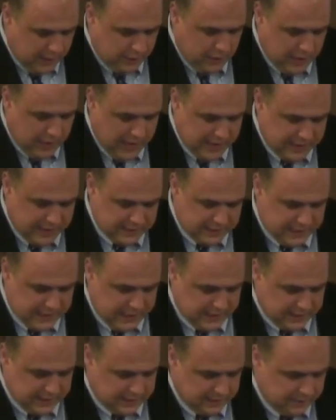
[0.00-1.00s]
the United
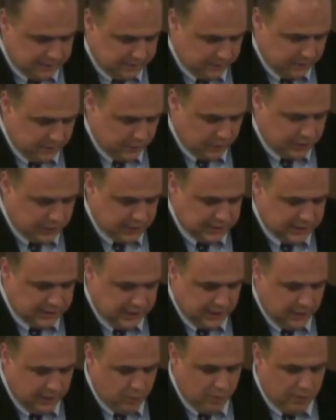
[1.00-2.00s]
States, which is
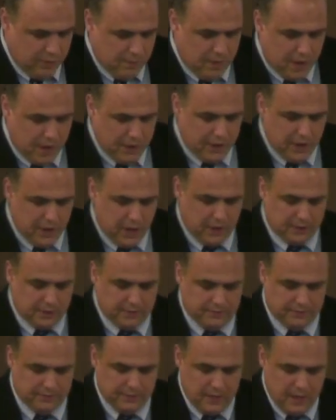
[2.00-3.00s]
dealing with modern art.
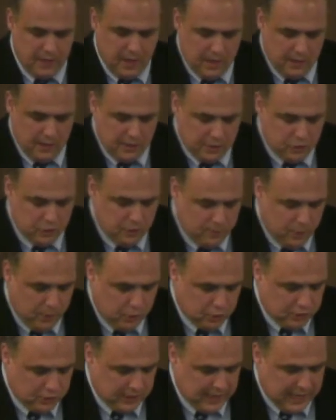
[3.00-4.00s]
The
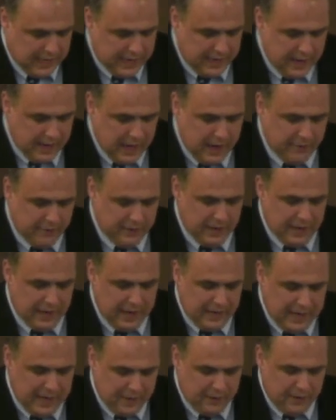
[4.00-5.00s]
supposed delay of
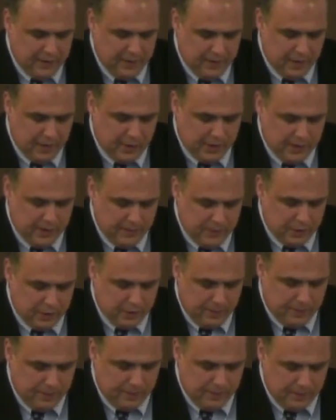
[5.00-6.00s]
the Latin American
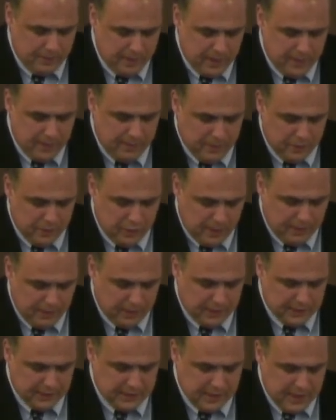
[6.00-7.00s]
metro uh,
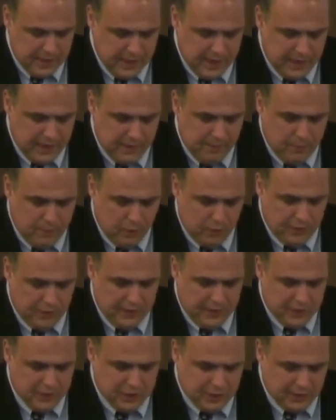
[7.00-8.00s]
metropolis, an
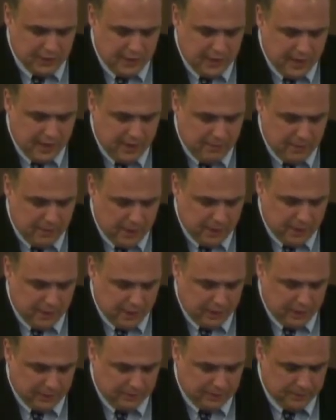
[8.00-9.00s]
important agenda of
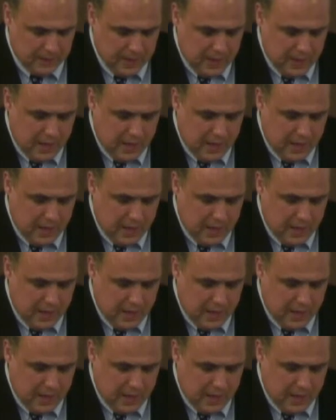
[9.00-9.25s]
modern art.